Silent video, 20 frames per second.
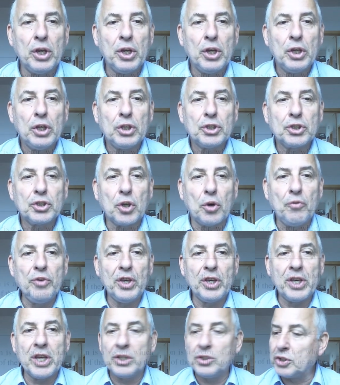So we
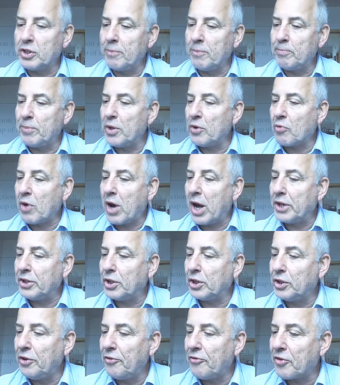can simply write a
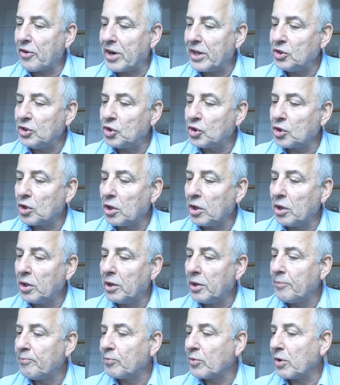differential,
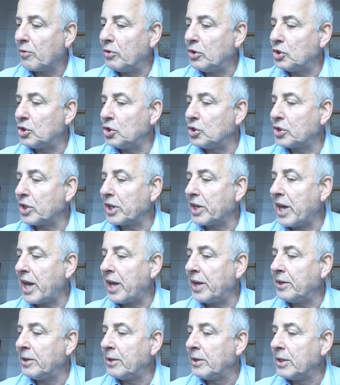which is
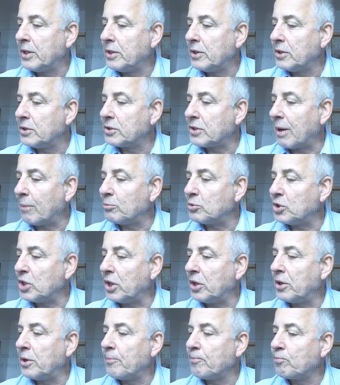again
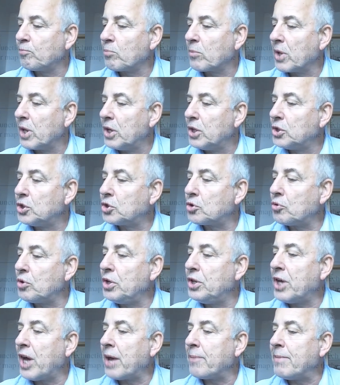something
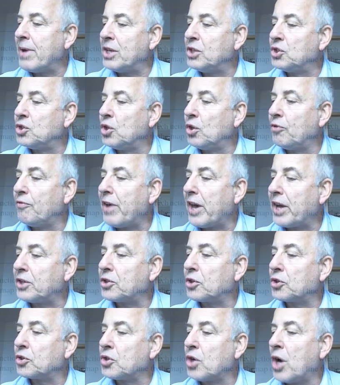3-dimensional
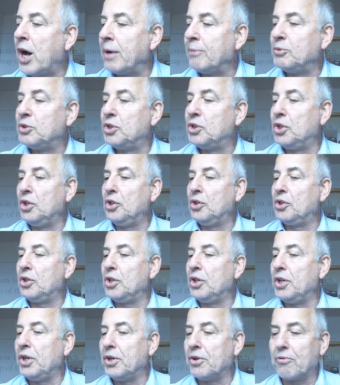vector times
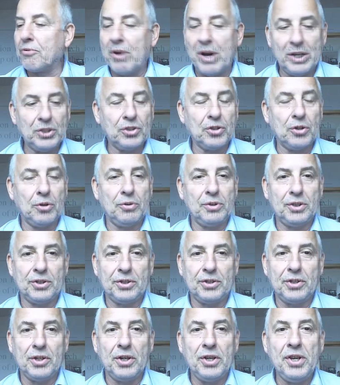dt, right? So it's
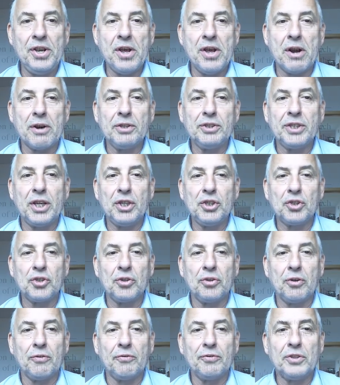the linearization
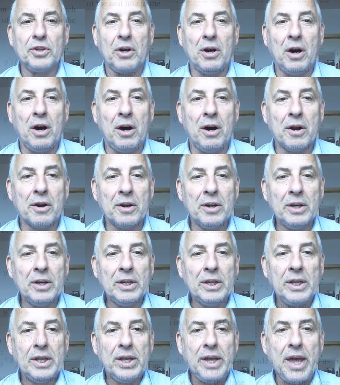of the R.
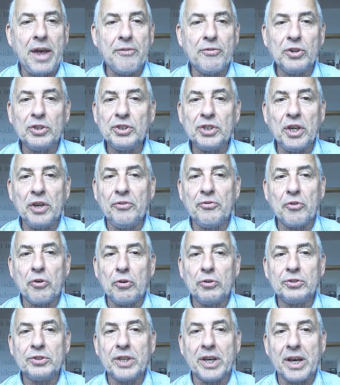Everything
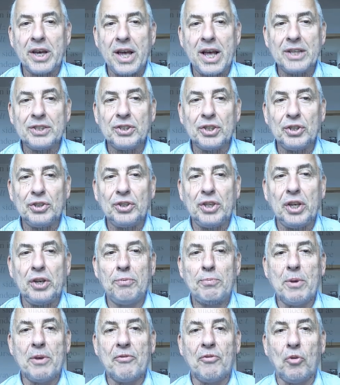works as it did
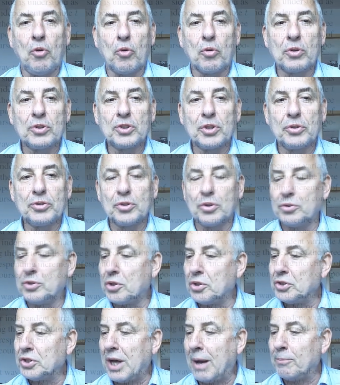before, so there
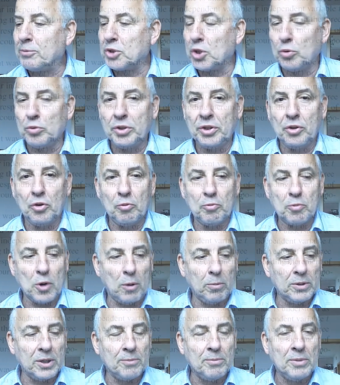is absolutely no
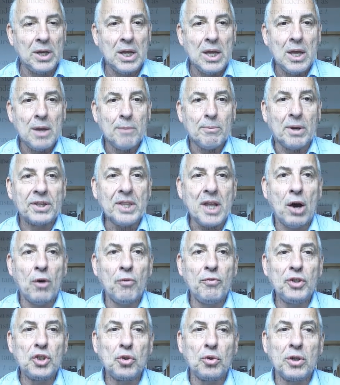problem. But now we
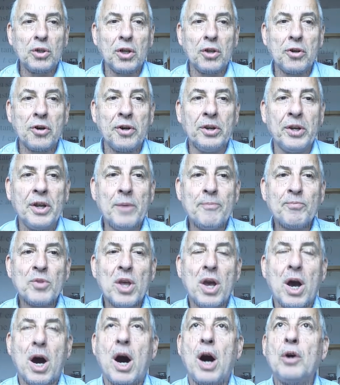should learn
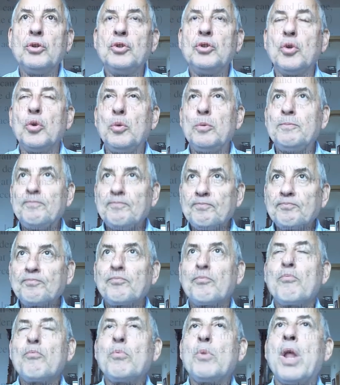how to
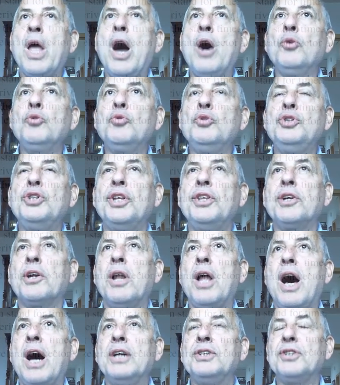
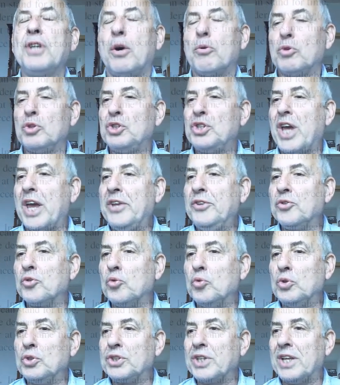generalize our chain
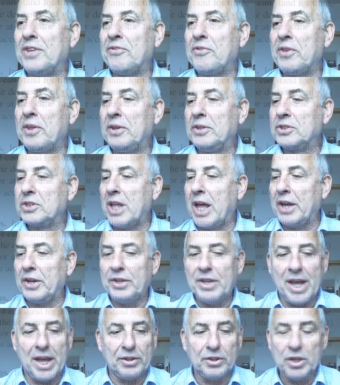rules and things like
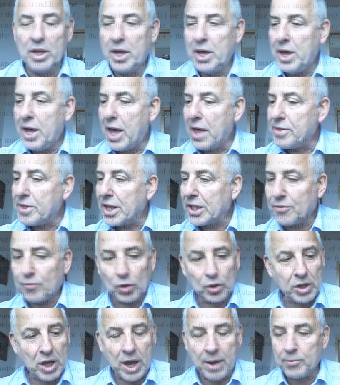that, and that's what
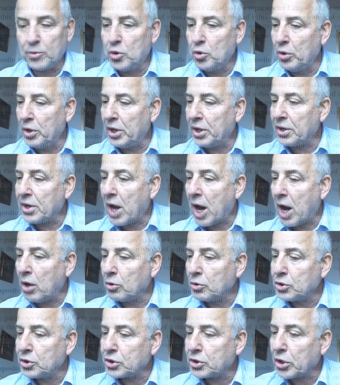I'm doing now.
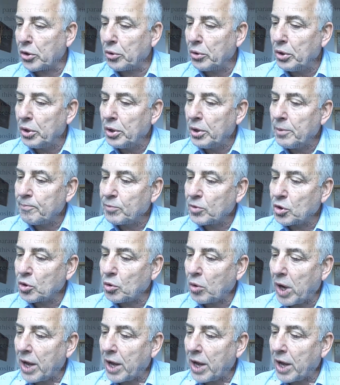So I